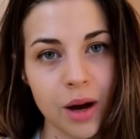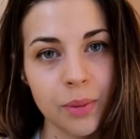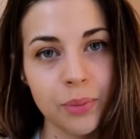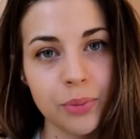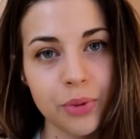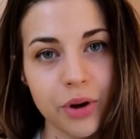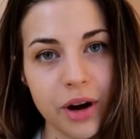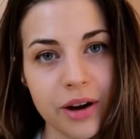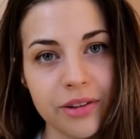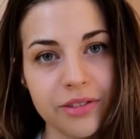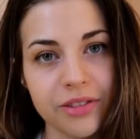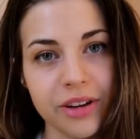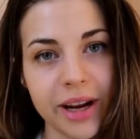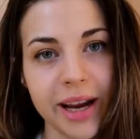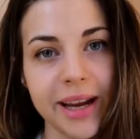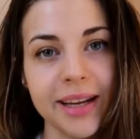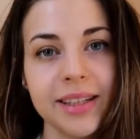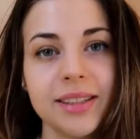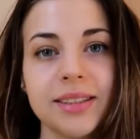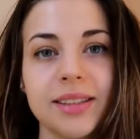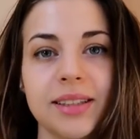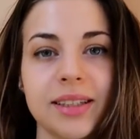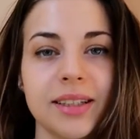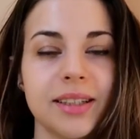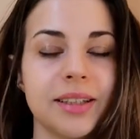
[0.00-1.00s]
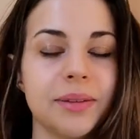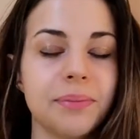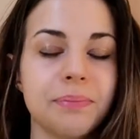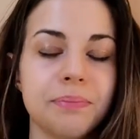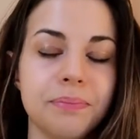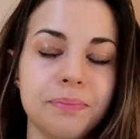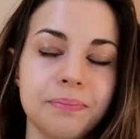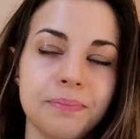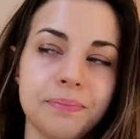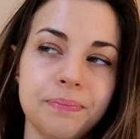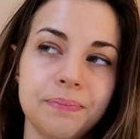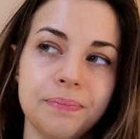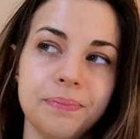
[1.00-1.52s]
Abbreviated,
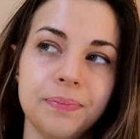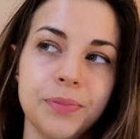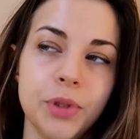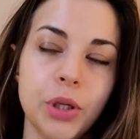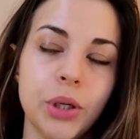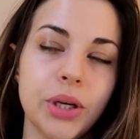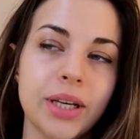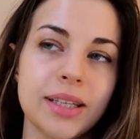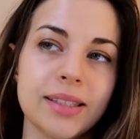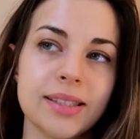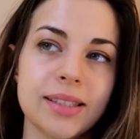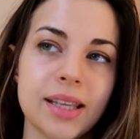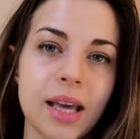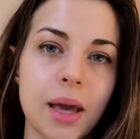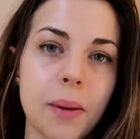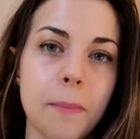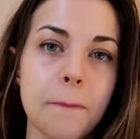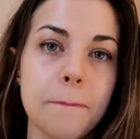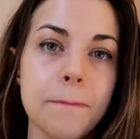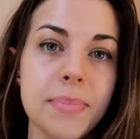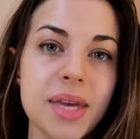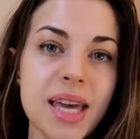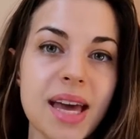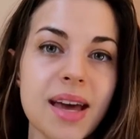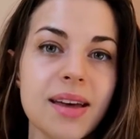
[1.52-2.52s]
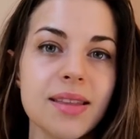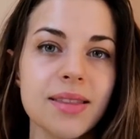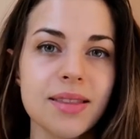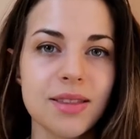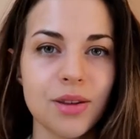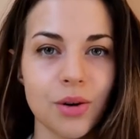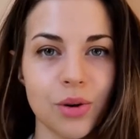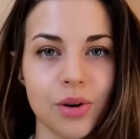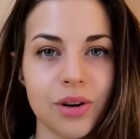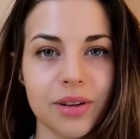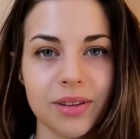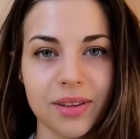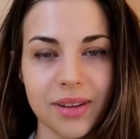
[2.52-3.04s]
you can say, mi-e
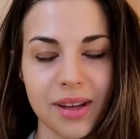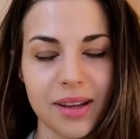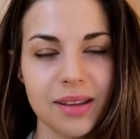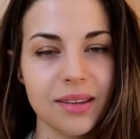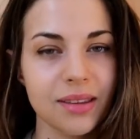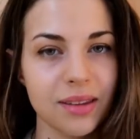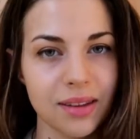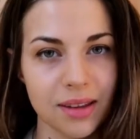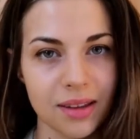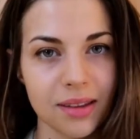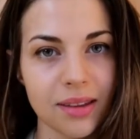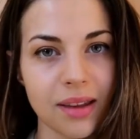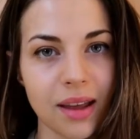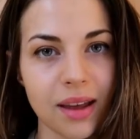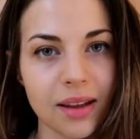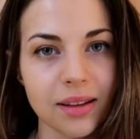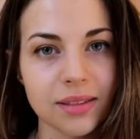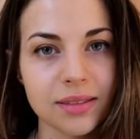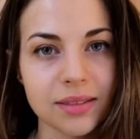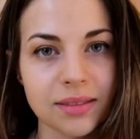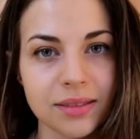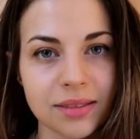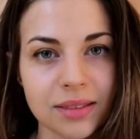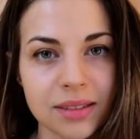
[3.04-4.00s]
dor de tine.